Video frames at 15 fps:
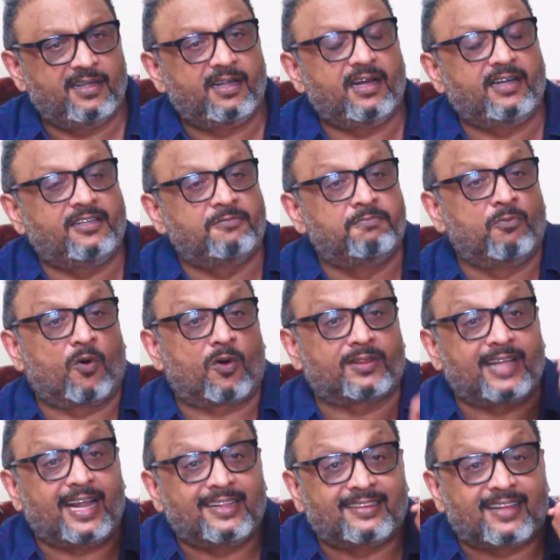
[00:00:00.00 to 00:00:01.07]
It is more
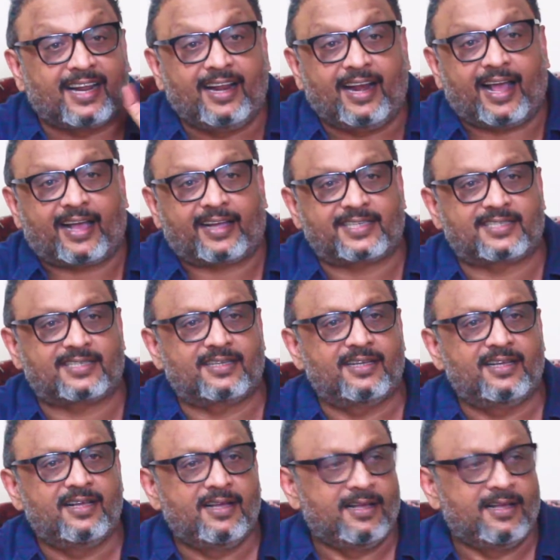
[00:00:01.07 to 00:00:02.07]
than 3 lakhs.